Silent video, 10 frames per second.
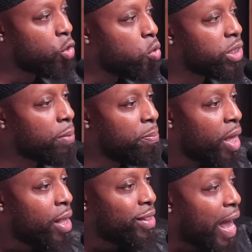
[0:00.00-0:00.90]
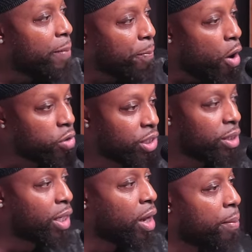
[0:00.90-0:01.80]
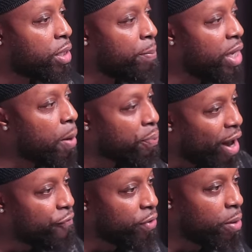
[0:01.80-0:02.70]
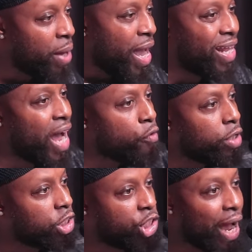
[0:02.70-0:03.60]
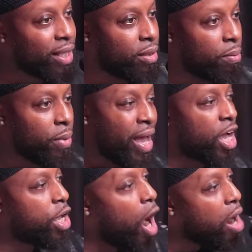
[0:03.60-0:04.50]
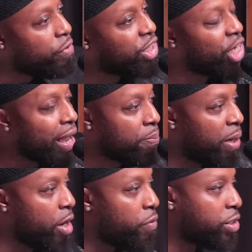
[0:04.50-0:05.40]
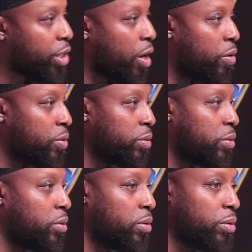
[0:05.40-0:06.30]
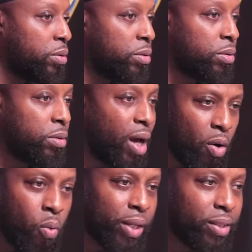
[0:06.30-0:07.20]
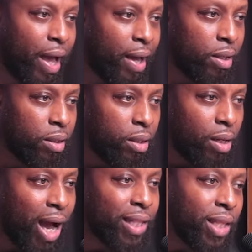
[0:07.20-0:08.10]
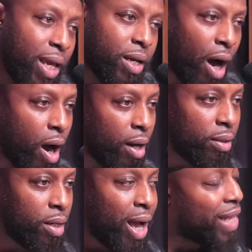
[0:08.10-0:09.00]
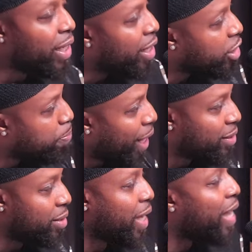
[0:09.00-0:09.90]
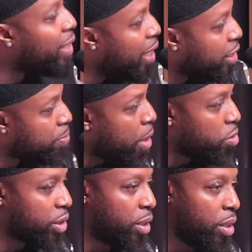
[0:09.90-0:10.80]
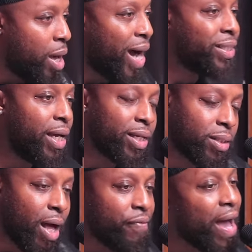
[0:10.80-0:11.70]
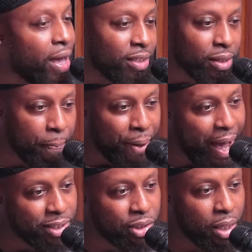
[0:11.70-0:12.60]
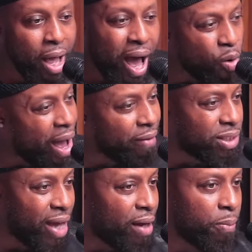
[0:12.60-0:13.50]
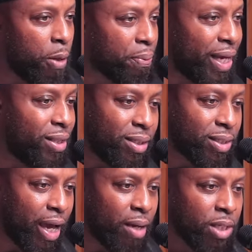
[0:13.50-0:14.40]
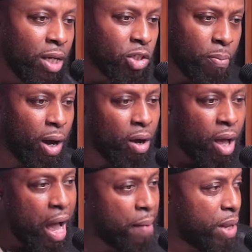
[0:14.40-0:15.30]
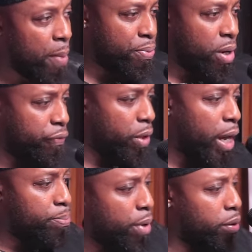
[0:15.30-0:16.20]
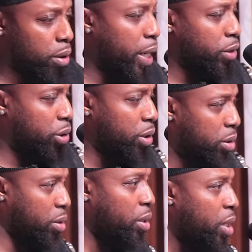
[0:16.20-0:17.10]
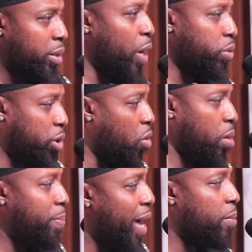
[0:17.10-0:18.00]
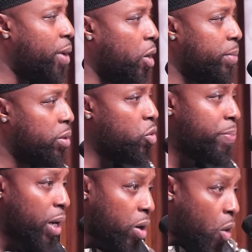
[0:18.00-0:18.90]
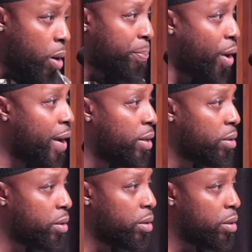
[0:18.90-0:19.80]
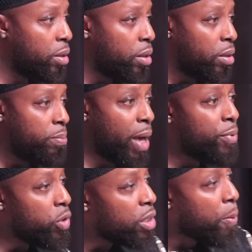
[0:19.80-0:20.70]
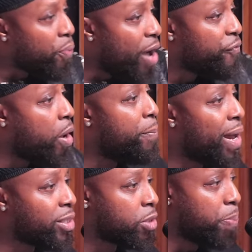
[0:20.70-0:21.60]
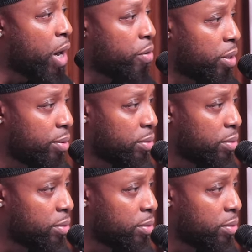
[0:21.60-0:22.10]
using that person to come to me to pray for them and I reject them and God reject me in return? I don't want that. I need God. I need his blessings. I need his mercy. I need his love and his compassion. I don't have time to be playing these games talking about, I'm not praying for that brother and that sister. They was talking bad about me. You better go and pray. Maybe you need to pray for a better spirit.